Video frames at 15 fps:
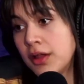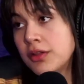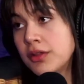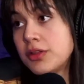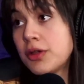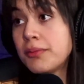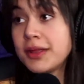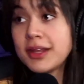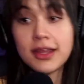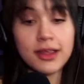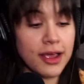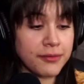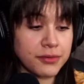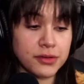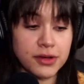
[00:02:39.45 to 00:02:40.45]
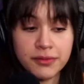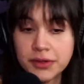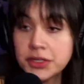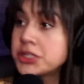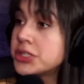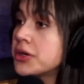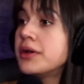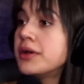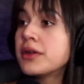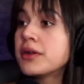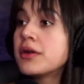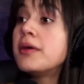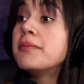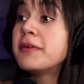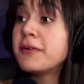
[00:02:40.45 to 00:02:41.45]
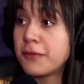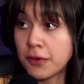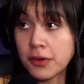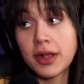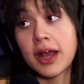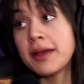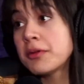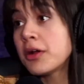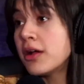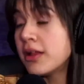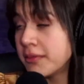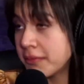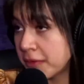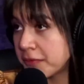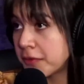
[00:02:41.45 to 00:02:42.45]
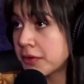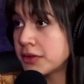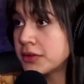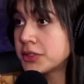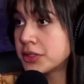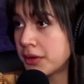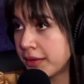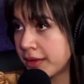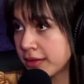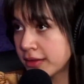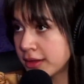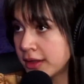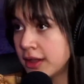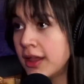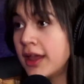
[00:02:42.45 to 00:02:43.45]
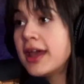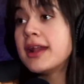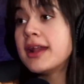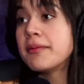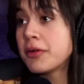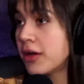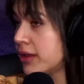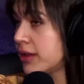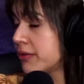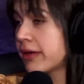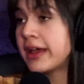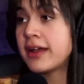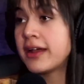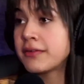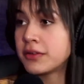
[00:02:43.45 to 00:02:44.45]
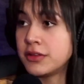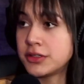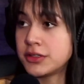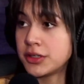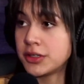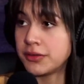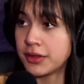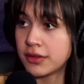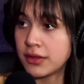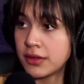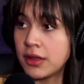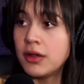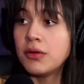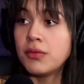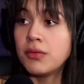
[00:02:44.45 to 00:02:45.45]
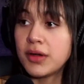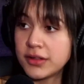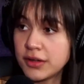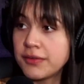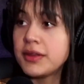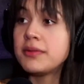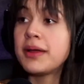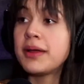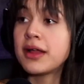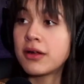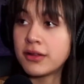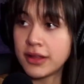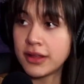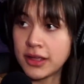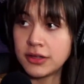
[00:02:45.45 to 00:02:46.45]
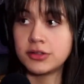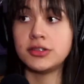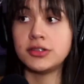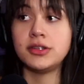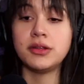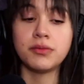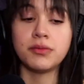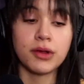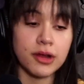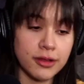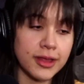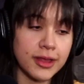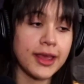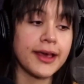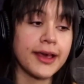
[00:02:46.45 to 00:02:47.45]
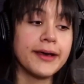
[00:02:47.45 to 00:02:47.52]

So meaning after every showing, I'm calling before the showings, and I'm calling right after the showings. What's your feedback? Are they interested? Where are they at?